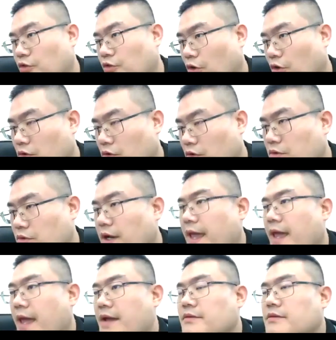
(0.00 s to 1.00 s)
solar
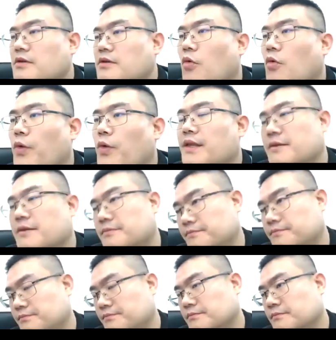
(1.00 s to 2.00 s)
and wind.
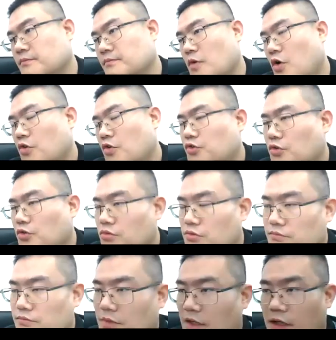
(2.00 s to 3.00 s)

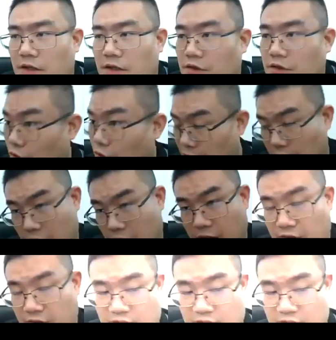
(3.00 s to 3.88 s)
Also, nuclear is